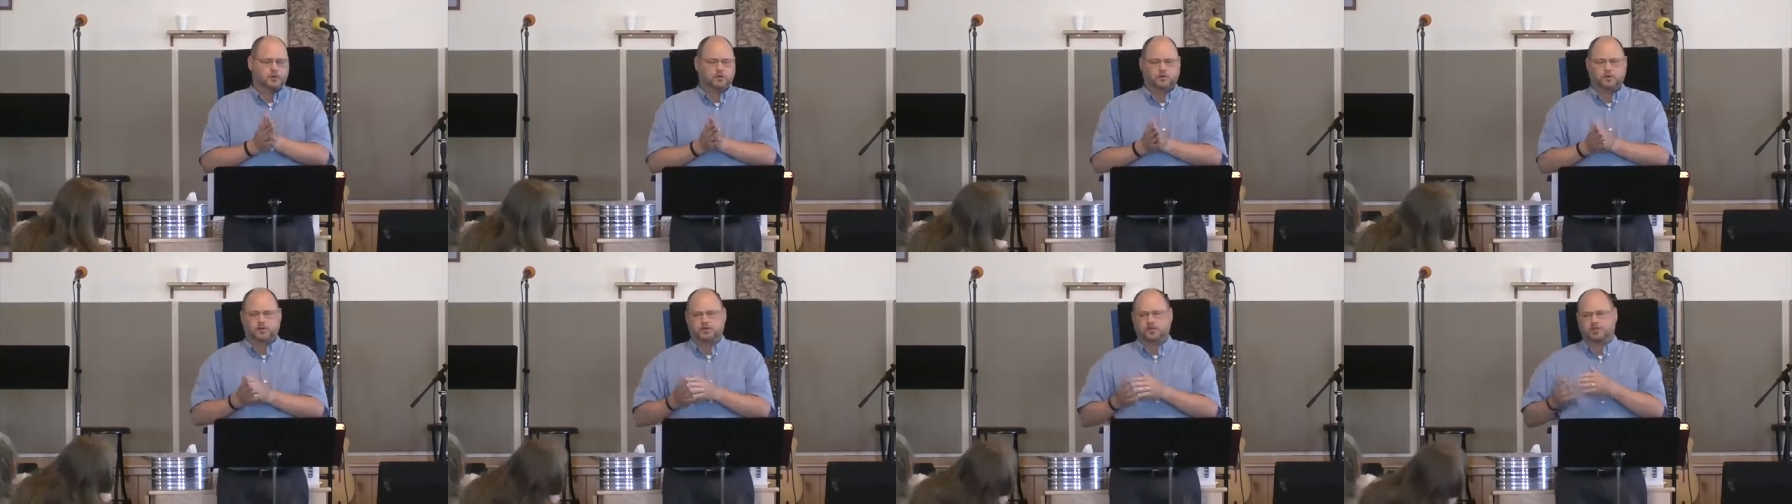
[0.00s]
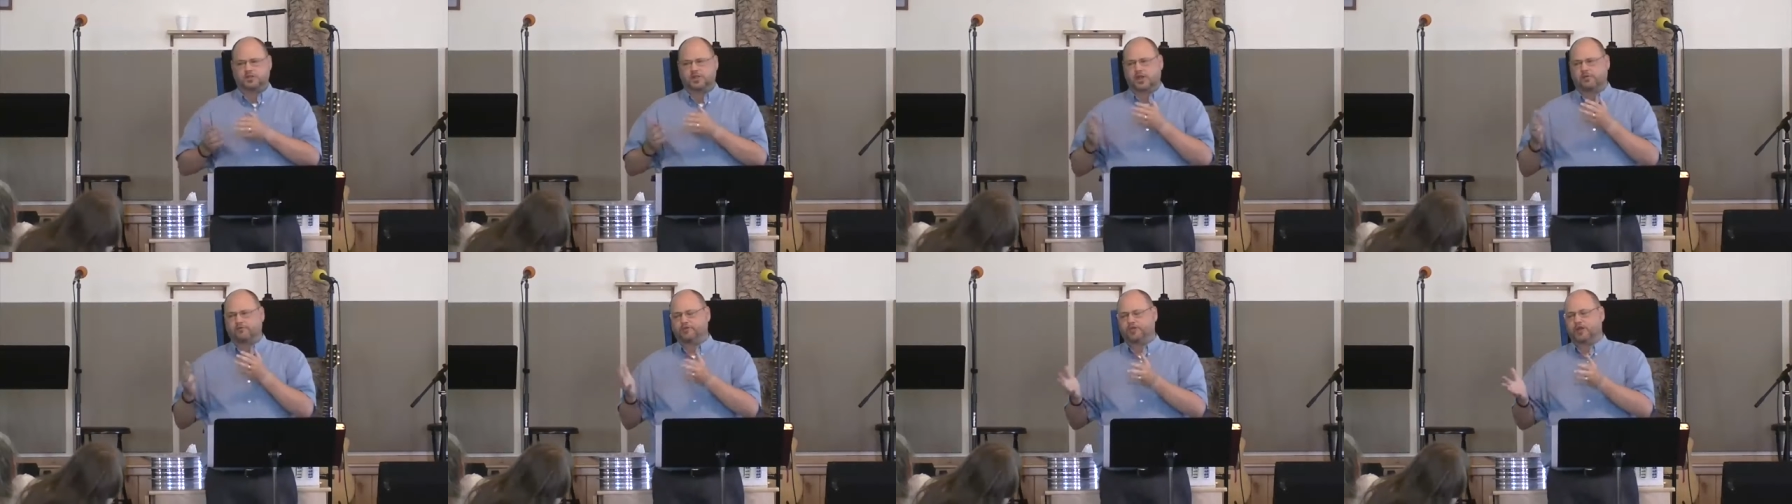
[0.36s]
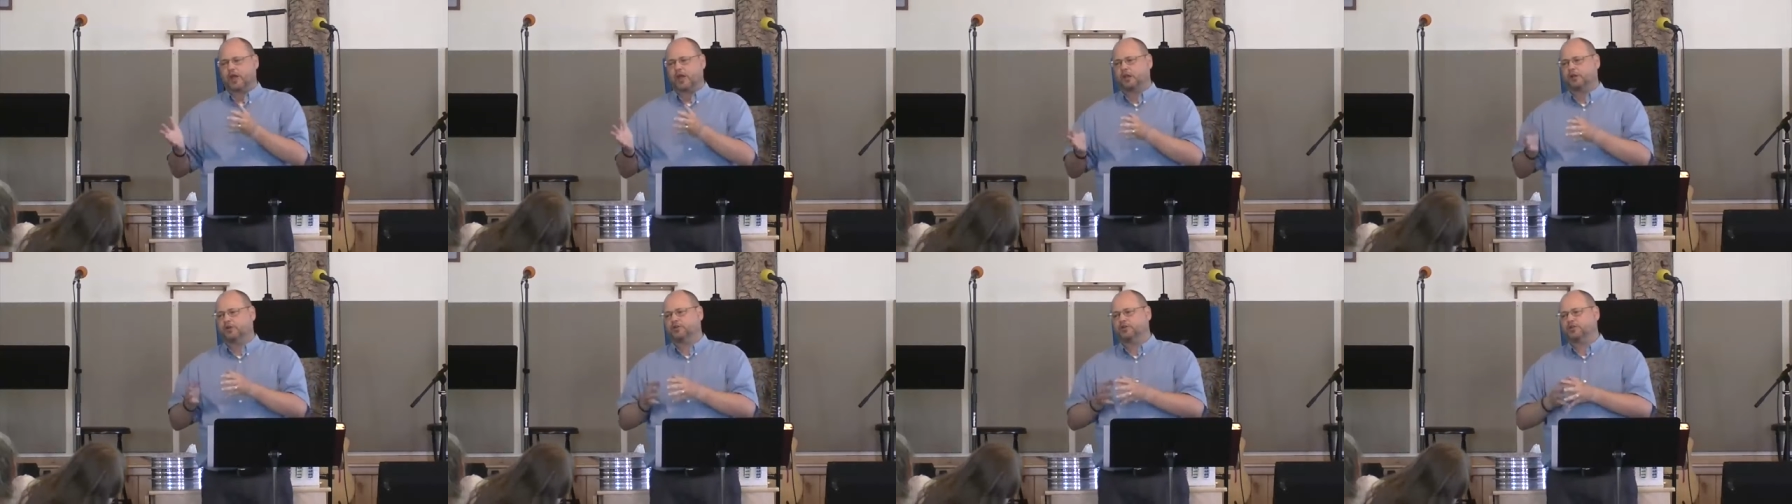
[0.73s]
just as I've
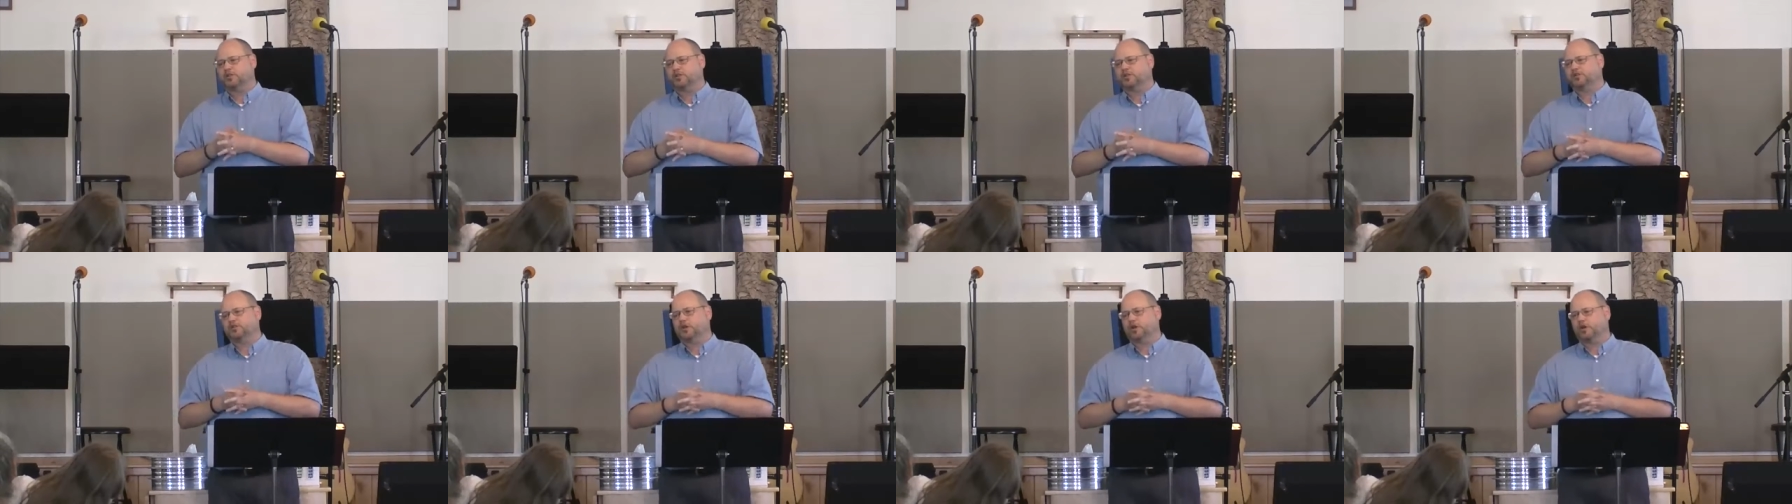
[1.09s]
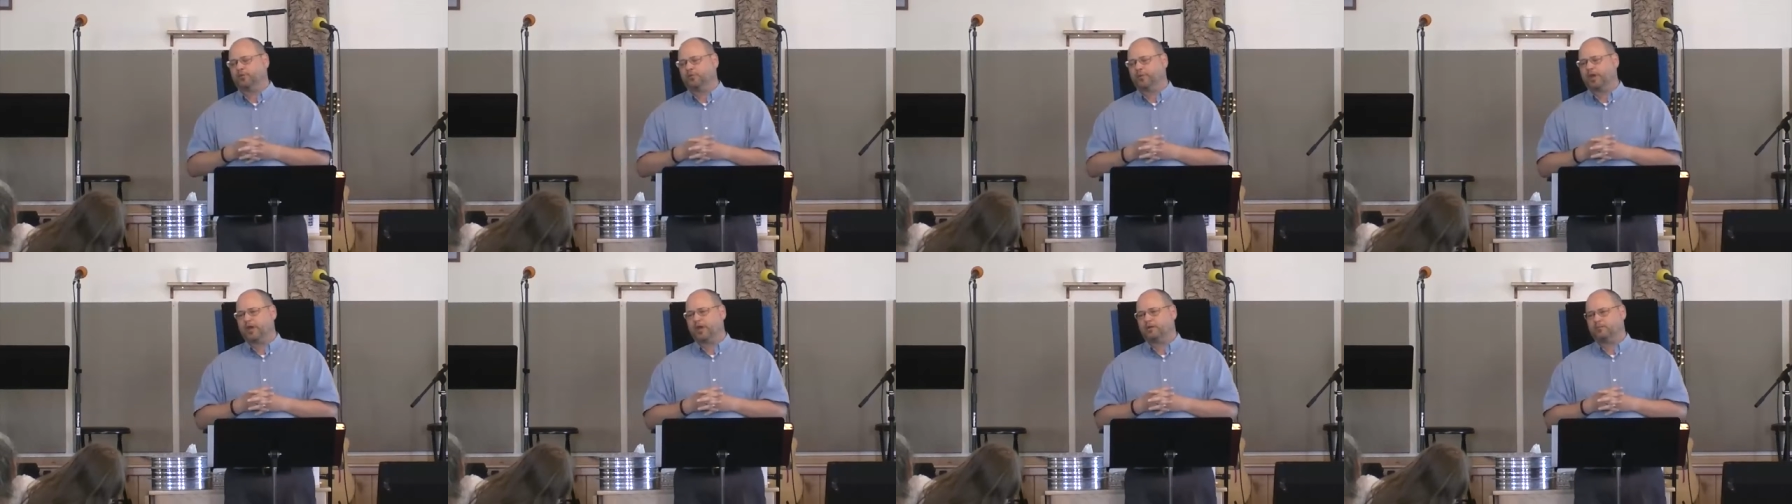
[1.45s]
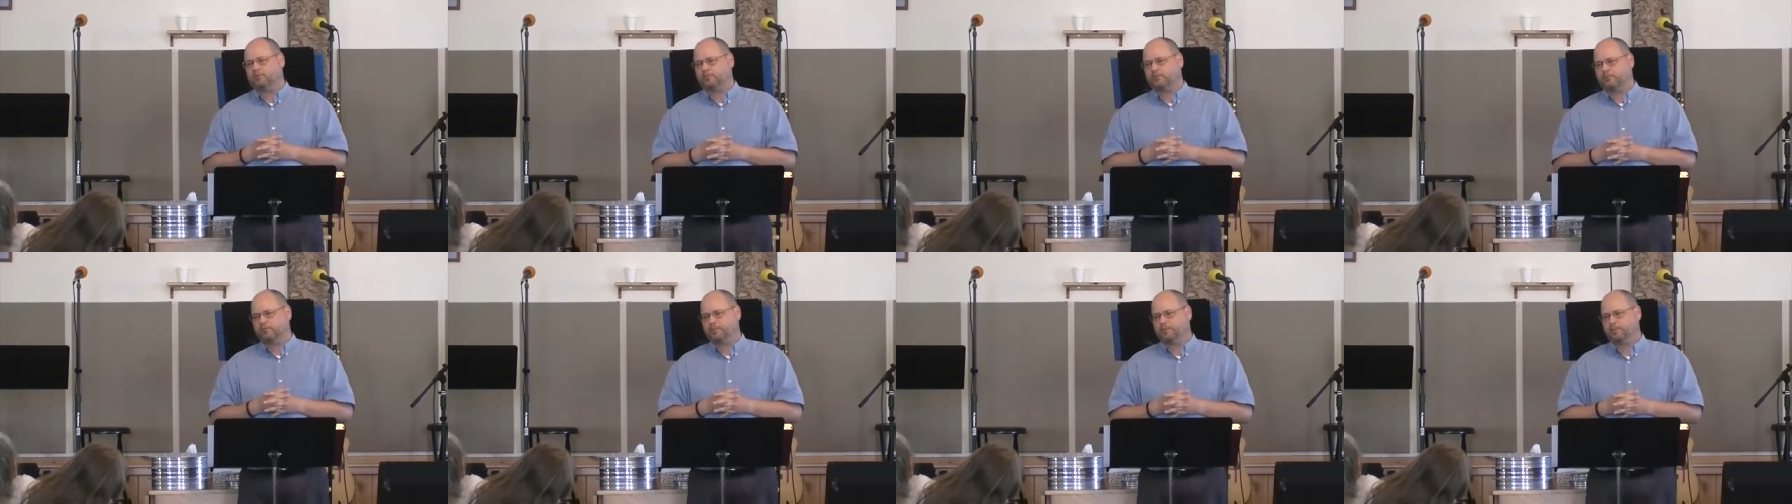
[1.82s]
challenged these young men